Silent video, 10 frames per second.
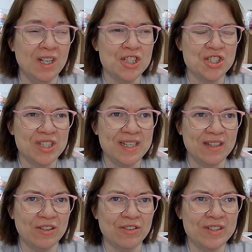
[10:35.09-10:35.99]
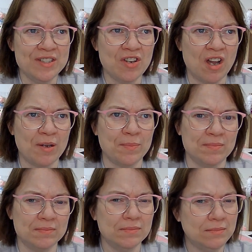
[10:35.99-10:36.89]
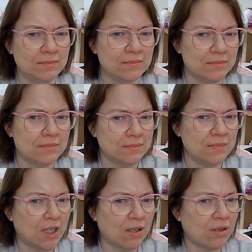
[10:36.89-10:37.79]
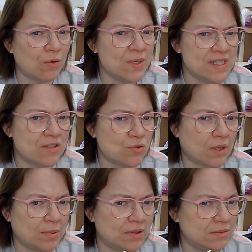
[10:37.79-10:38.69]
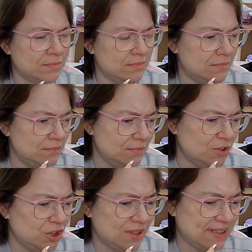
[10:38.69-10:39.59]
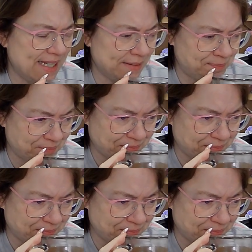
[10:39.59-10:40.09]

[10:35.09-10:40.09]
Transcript: She, her and Tom are always in trouble. Just saying.